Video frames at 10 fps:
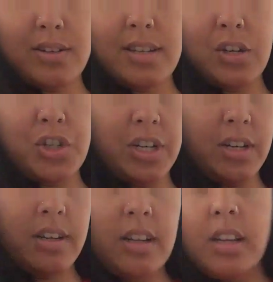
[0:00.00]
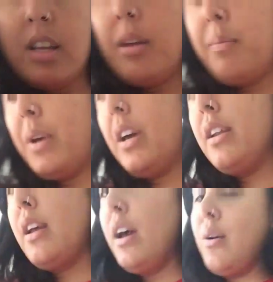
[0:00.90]
Looks like shit.
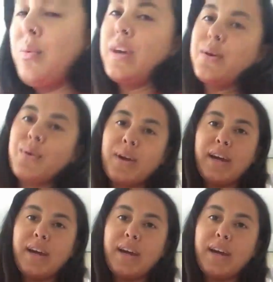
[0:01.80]
But we've